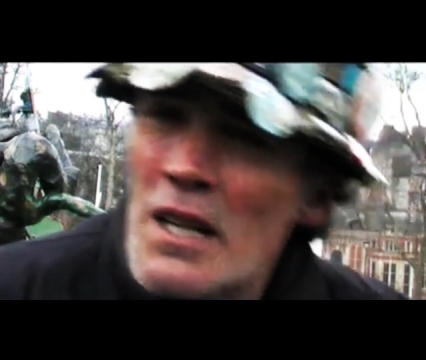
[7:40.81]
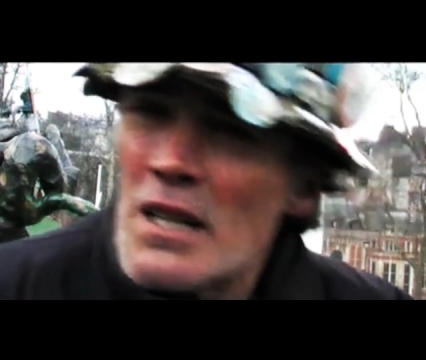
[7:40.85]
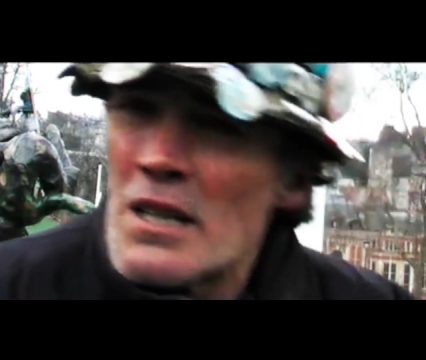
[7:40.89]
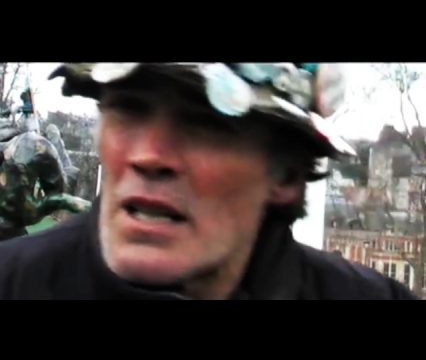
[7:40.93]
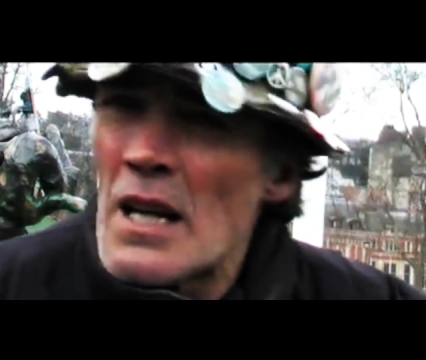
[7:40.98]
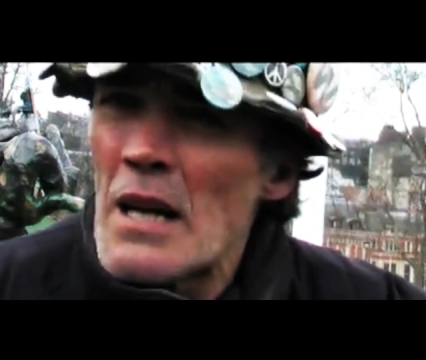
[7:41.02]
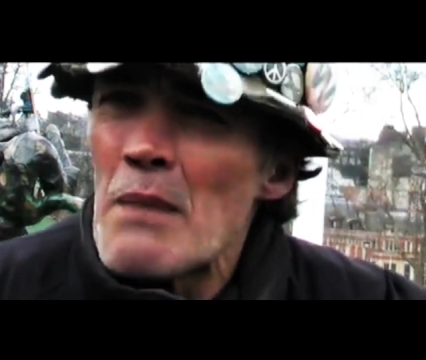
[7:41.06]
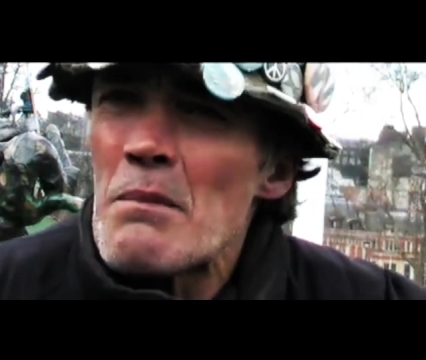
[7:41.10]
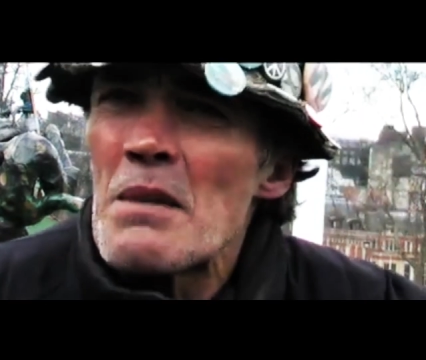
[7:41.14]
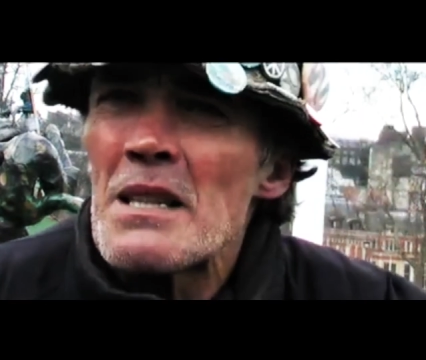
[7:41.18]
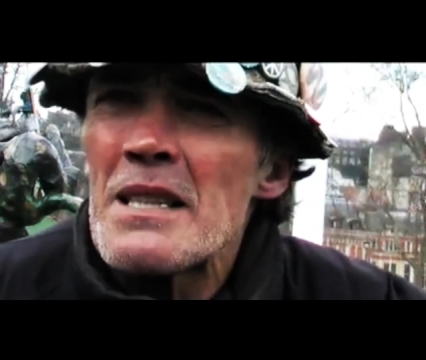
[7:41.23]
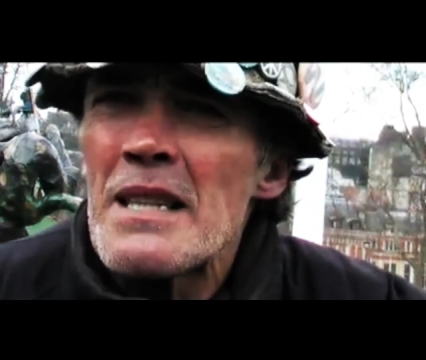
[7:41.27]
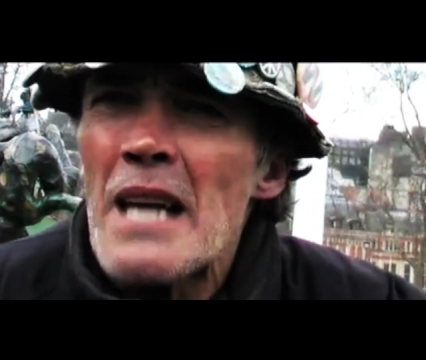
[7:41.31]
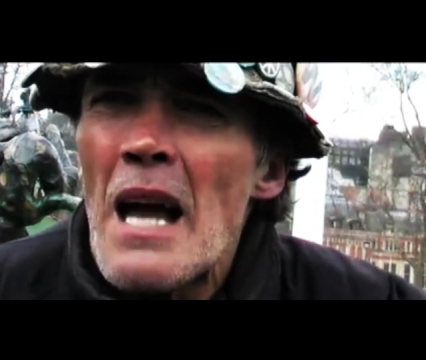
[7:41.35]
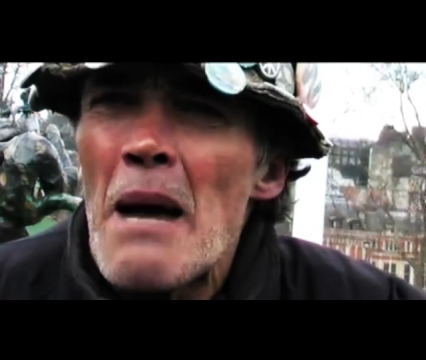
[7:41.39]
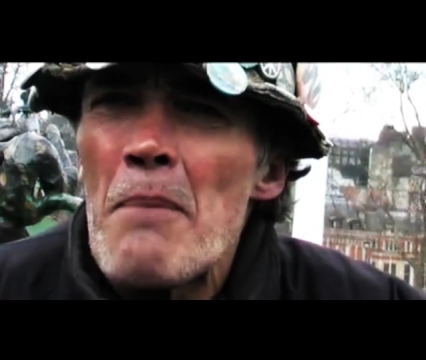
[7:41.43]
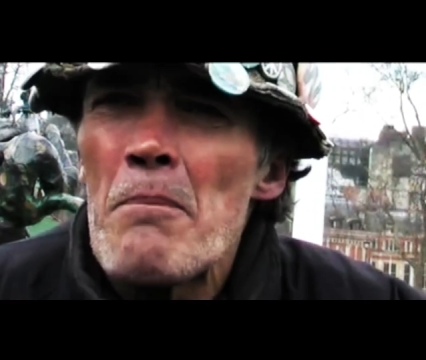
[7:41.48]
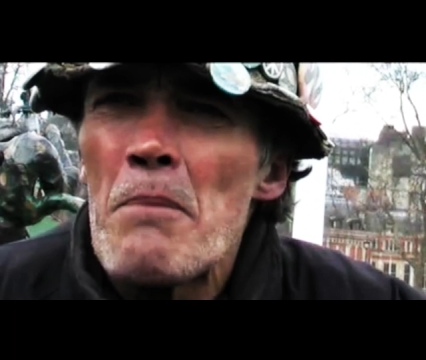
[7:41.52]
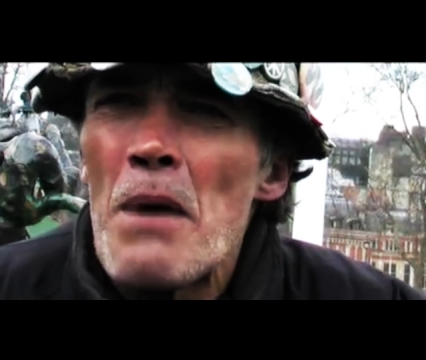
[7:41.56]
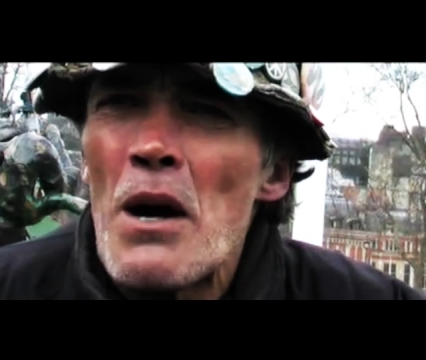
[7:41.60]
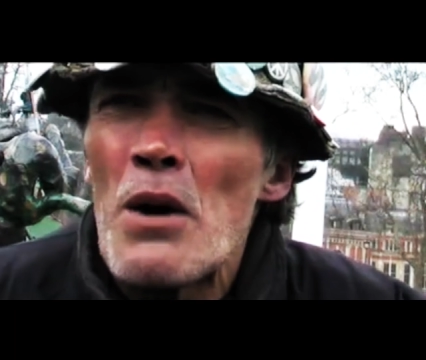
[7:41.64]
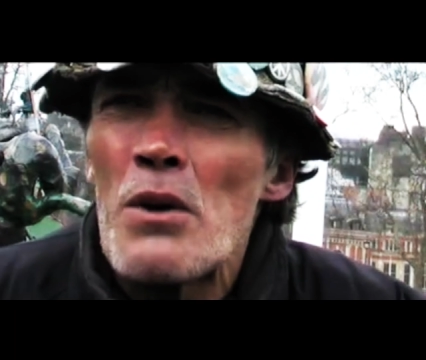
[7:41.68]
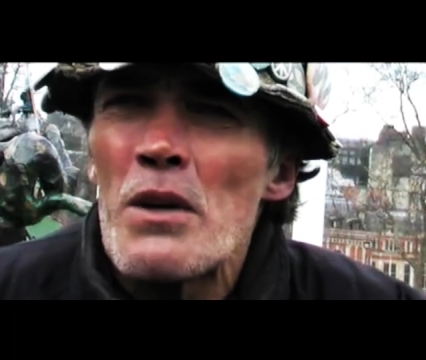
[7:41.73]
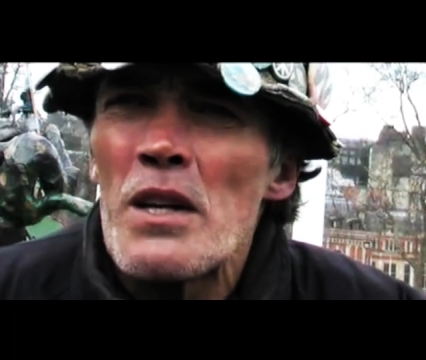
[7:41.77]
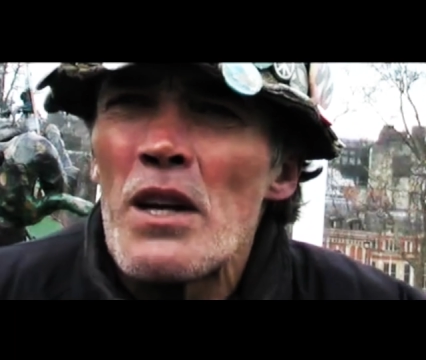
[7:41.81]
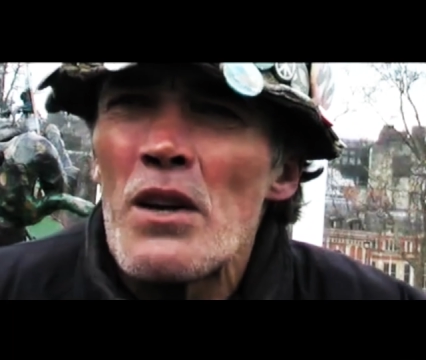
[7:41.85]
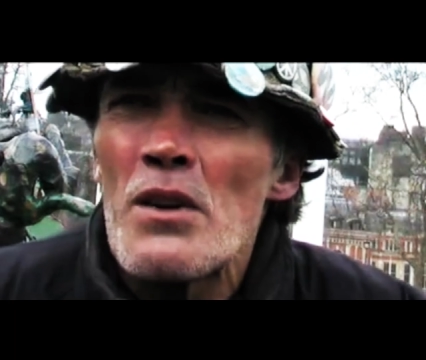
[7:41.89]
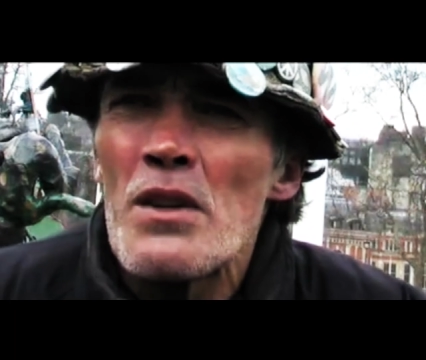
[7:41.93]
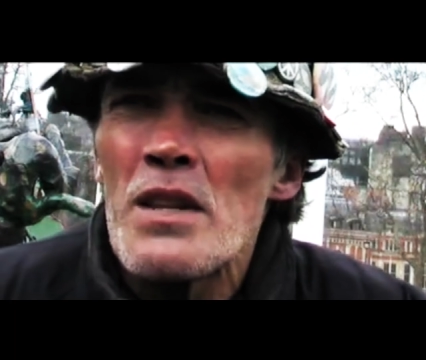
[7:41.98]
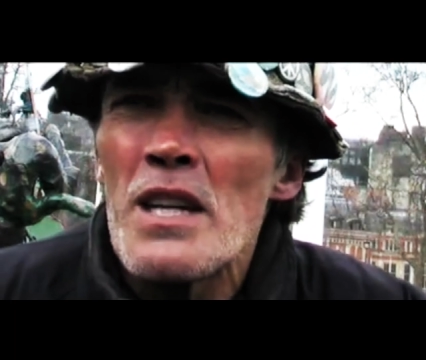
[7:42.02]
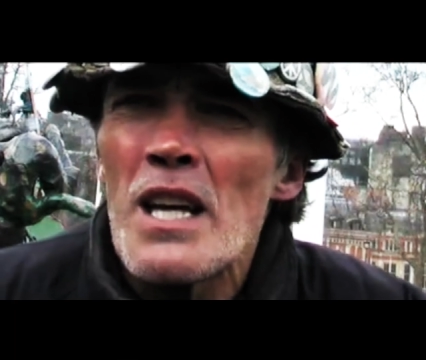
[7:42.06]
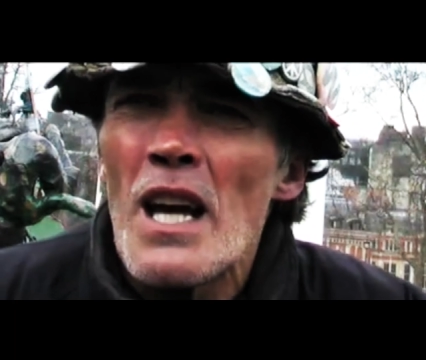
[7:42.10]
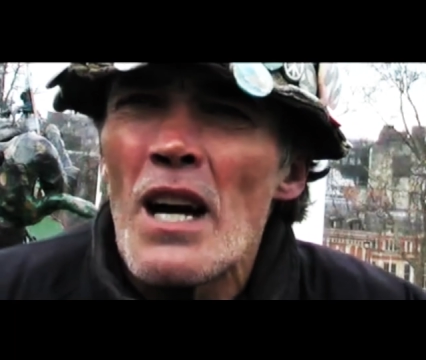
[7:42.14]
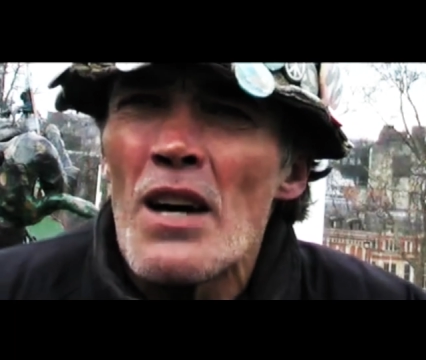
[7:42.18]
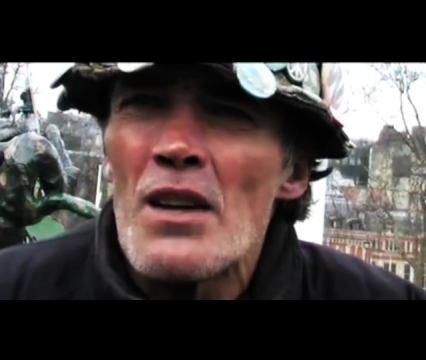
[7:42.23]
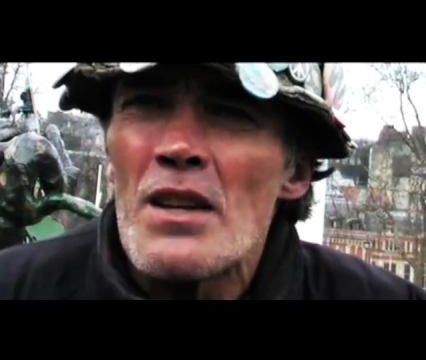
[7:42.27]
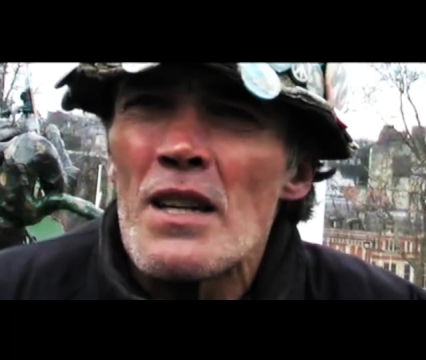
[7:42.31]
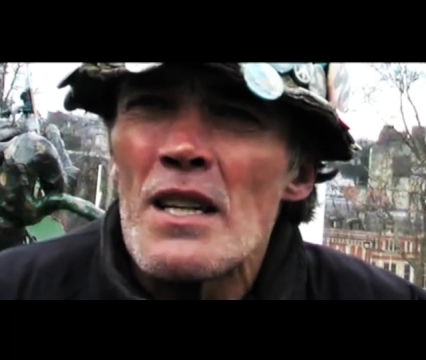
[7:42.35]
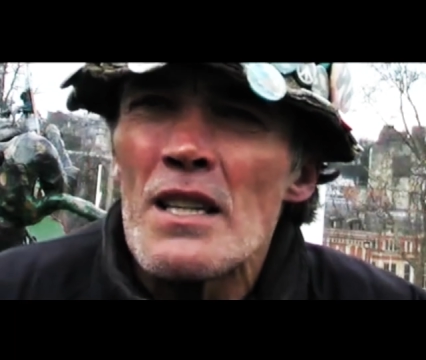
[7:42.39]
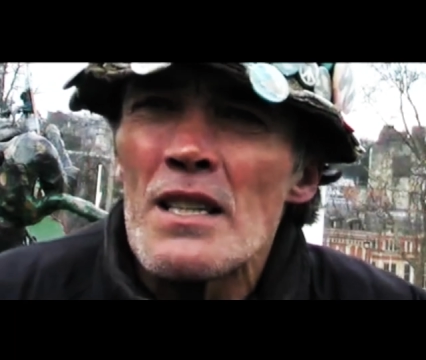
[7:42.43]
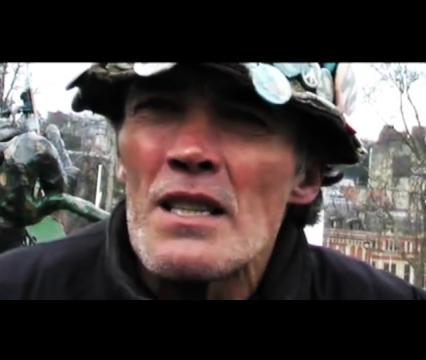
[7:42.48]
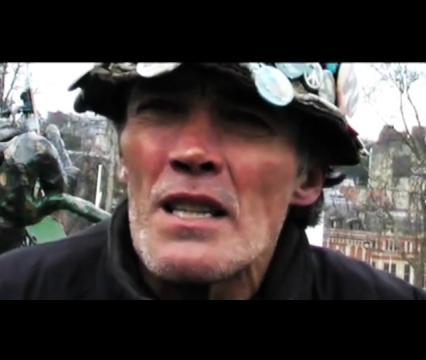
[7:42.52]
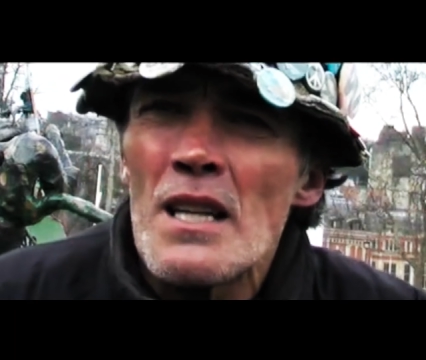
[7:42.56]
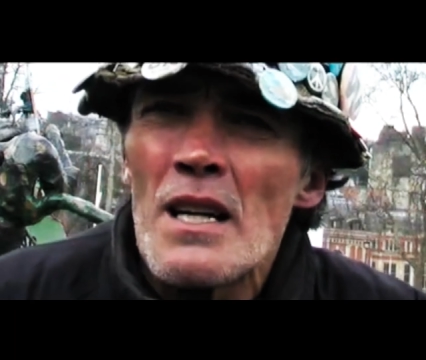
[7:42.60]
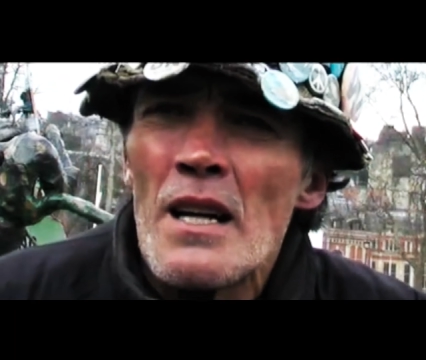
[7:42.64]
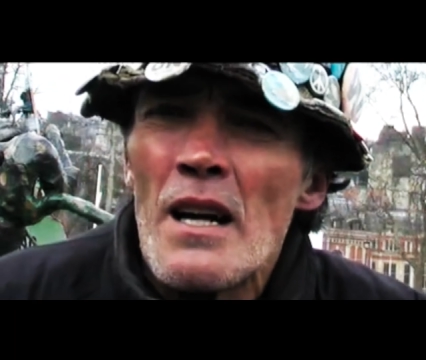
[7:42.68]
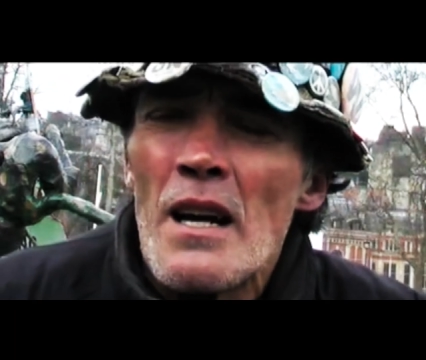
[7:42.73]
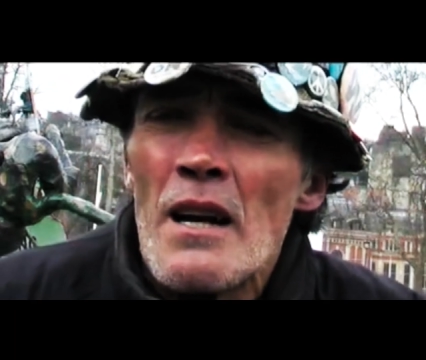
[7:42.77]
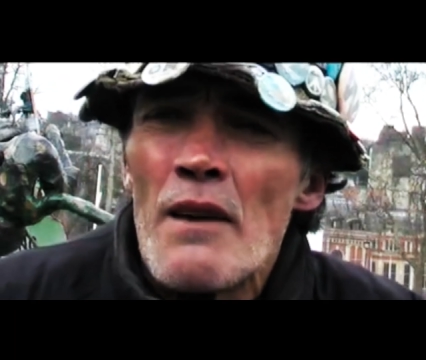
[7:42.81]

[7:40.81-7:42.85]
Same as Cambodia and the others.